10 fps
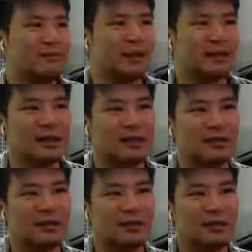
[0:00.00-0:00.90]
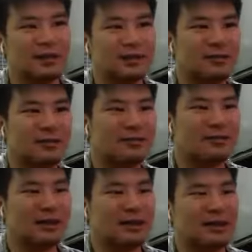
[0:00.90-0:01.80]
another Clojure group
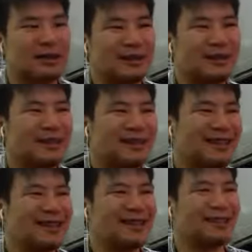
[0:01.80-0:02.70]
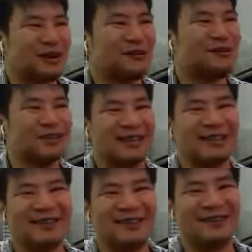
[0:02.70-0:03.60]
that I think they thrive on
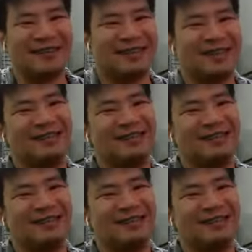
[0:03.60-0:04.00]
Telegram instead.